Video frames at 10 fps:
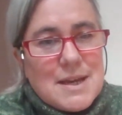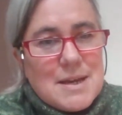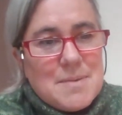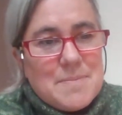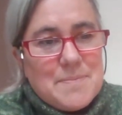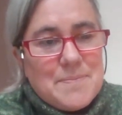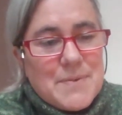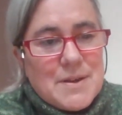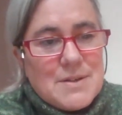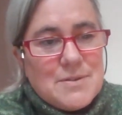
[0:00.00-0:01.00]

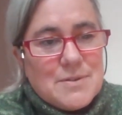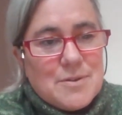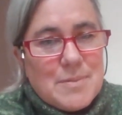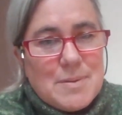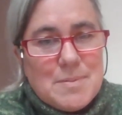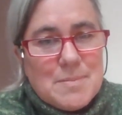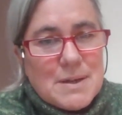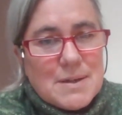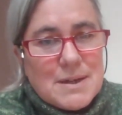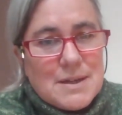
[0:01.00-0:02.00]
I don't know, maybe
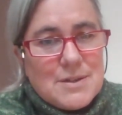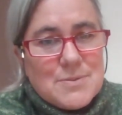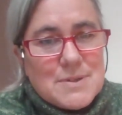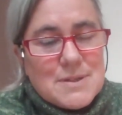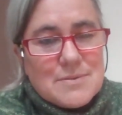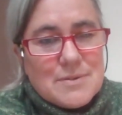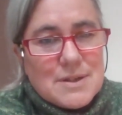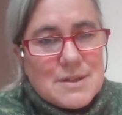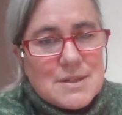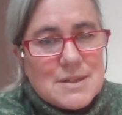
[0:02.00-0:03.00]
my gauge
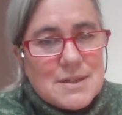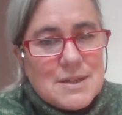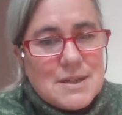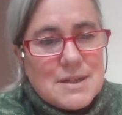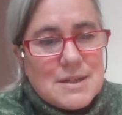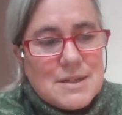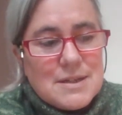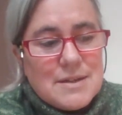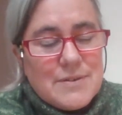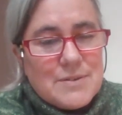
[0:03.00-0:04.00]
wasn't right.
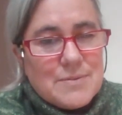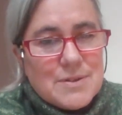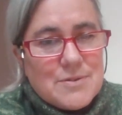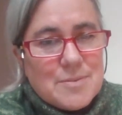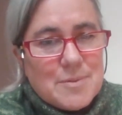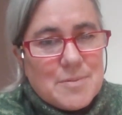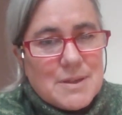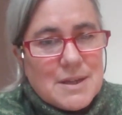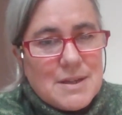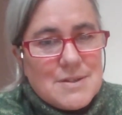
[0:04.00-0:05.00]
I've had real
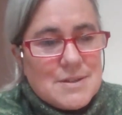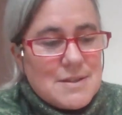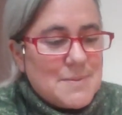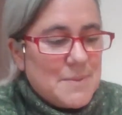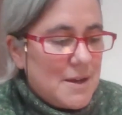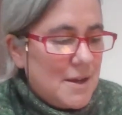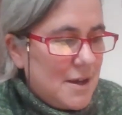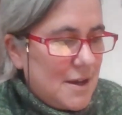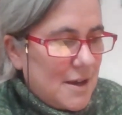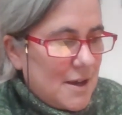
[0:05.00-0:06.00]
trouble with the gauge on this one.
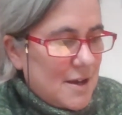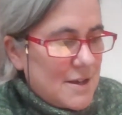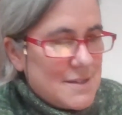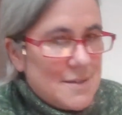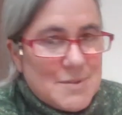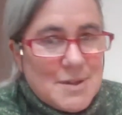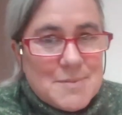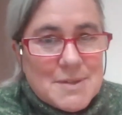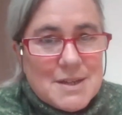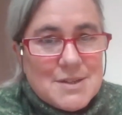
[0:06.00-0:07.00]

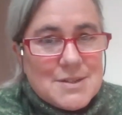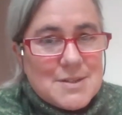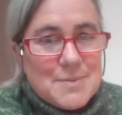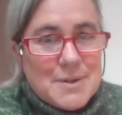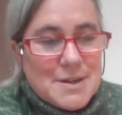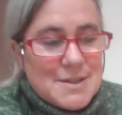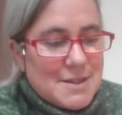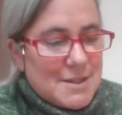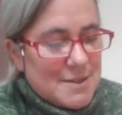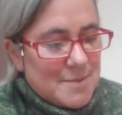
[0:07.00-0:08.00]
Sometimes gauge just
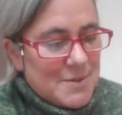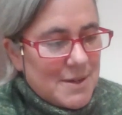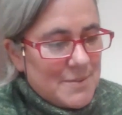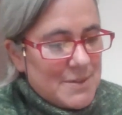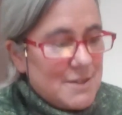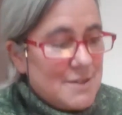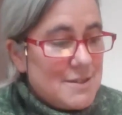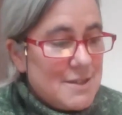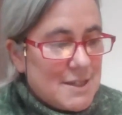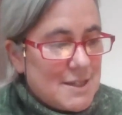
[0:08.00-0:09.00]
works, sometimes
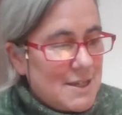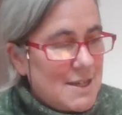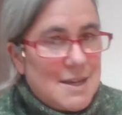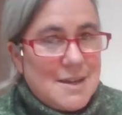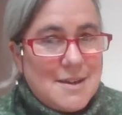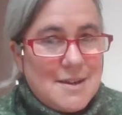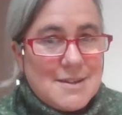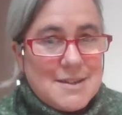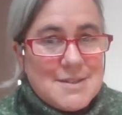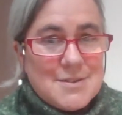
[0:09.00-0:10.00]
it doesn't,
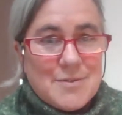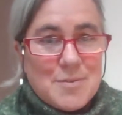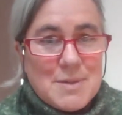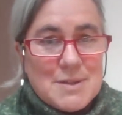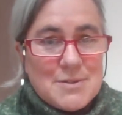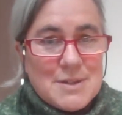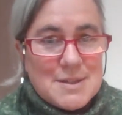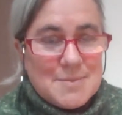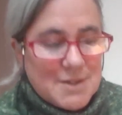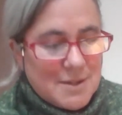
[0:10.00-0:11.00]
and it's sort of a
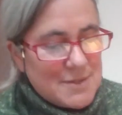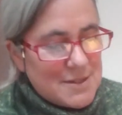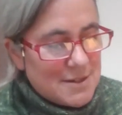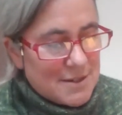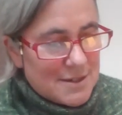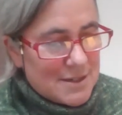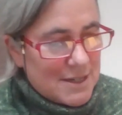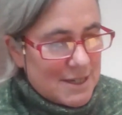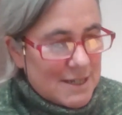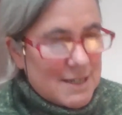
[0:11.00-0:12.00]
mystery sometimes, isn't
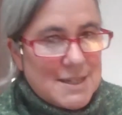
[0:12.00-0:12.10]
it?